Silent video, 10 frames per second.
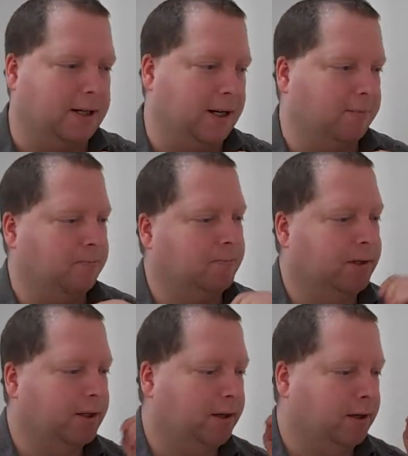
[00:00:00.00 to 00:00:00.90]
time.
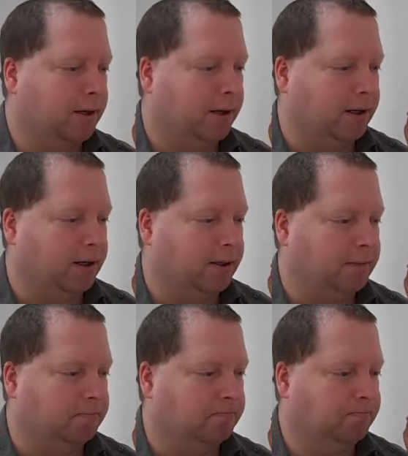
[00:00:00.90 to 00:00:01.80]

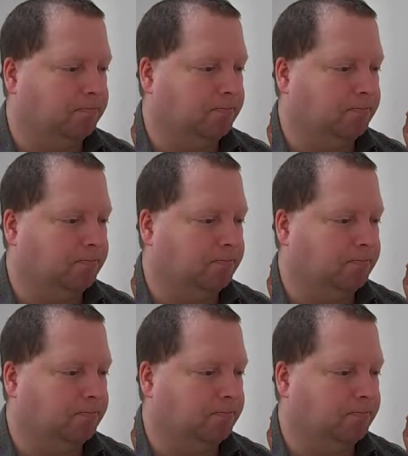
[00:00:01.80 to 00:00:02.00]
Um,